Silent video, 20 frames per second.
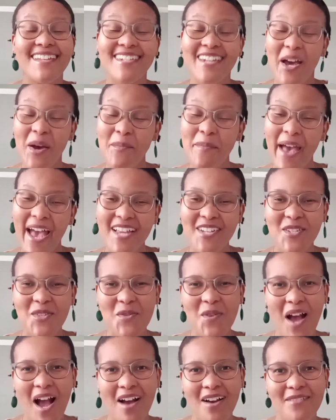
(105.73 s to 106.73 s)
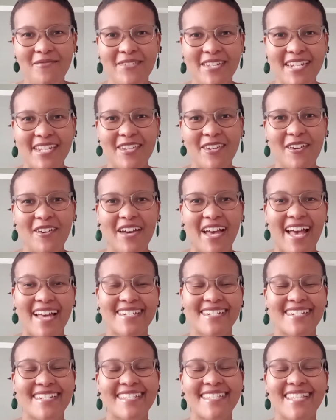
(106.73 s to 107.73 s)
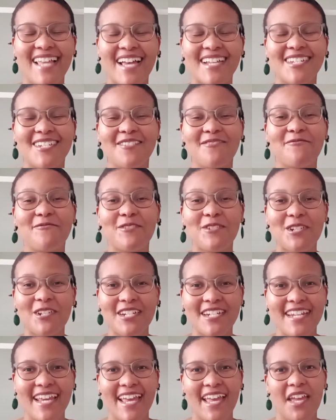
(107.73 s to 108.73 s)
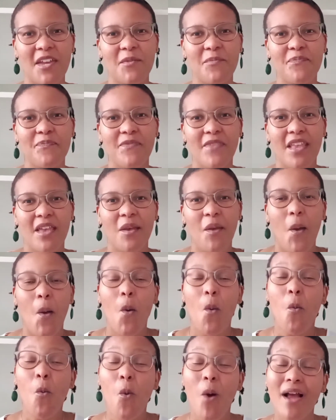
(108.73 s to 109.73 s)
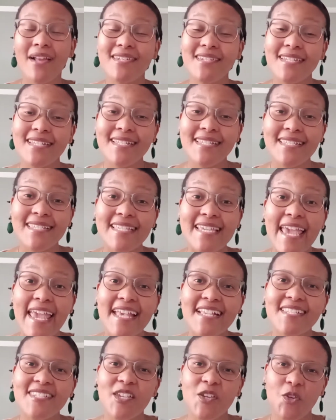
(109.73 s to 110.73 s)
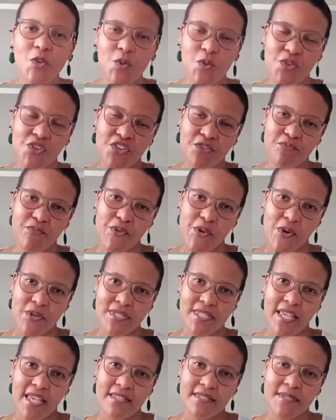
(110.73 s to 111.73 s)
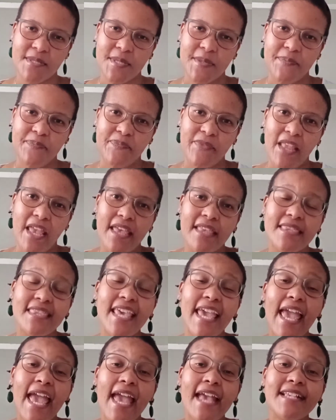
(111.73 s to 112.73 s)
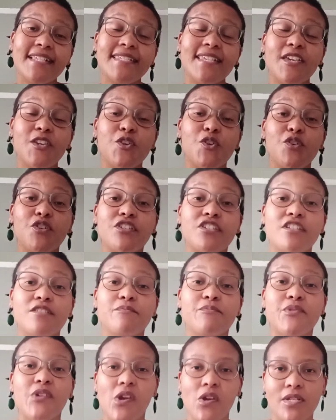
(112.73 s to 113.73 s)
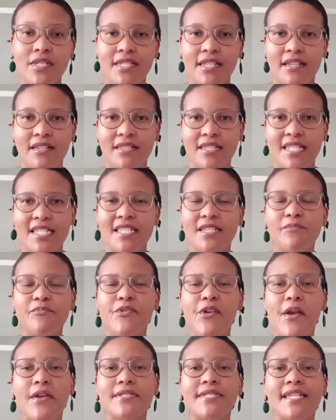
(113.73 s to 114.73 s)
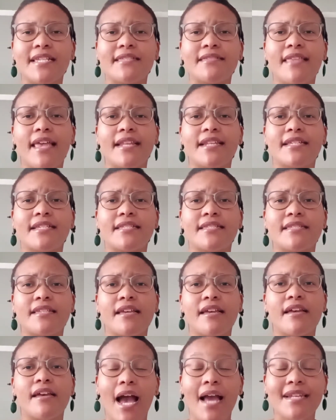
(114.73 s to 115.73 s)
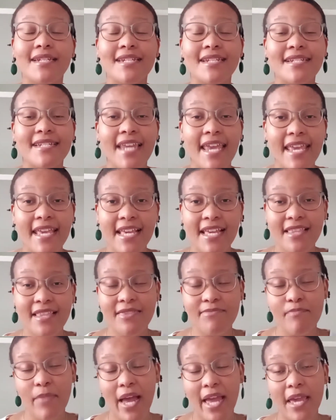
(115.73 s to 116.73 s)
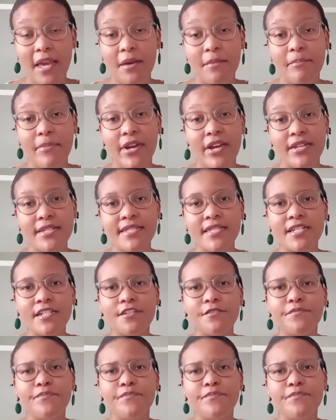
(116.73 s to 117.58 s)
Now back to our video and discussion for today. What is the execution process? The execution process is a process that is undertaken by a person